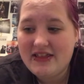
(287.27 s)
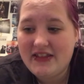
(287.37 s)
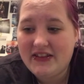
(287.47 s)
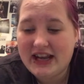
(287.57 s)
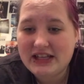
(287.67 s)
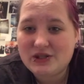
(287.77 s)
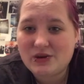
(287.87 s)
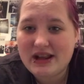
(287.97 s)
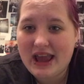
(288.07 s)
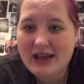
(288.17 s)
Then the next
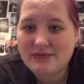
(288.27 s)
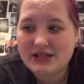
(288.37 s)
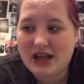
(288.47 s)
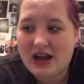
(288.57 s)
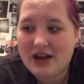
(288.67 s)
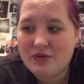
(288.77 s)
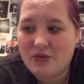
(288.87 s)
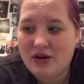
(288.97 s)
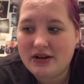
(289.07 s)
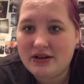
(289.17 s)
three games, I
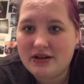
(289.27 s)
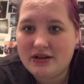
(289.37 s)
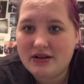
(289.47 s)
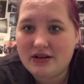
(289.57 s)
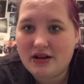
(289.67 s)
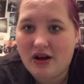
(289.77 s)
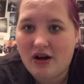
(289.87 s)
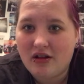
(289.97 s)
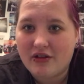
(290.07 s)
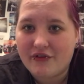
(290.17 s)
won
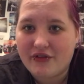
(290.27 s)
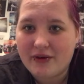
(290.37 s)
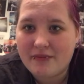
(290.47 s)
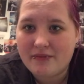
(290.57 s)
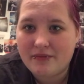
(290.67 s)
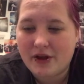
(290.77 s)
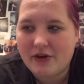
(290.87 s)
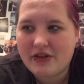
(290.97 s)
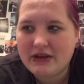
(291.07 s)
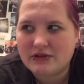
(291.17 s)
all of them. No,
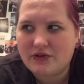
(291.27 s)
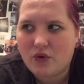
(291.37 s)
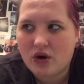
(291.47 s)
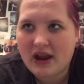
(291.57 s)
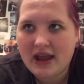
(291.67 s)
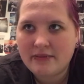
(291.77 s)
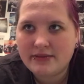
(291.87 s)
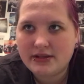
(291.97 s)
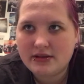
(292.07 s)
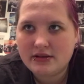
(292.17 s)
I think it was four
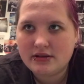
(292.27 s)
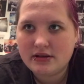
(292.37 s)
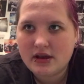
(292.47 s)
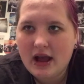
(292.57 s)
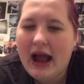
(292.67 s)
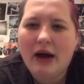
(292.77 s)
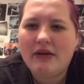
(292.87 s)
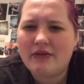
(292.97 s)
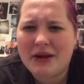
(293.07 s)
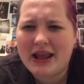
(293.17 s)
games
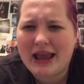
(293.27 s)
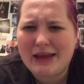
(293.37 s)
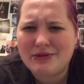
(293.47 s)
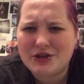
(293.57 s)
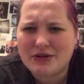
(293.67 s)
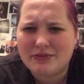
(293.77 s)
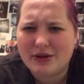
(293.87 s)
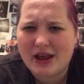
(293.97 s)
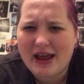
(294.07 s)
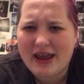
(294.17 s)
however many games you can
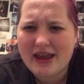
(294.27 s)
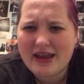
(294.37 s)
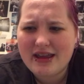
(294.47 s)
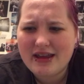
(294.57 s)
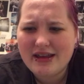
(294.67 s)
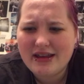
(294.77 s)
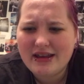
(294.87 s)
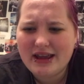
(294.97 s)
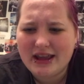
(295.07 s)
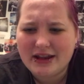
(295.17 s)
play
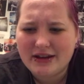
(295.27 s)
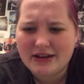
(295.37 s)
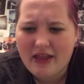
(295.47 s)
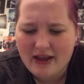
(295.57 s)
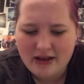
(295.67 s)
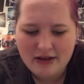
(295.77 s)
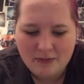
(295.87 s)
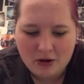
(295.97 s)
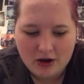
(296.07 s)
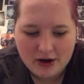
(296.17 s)
in like a
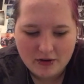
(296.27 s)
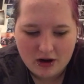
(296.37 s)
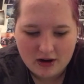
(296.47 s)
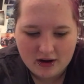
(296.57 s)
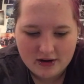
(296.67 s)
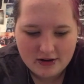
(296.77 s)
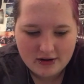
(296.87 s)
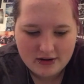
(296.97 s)
Mario Kart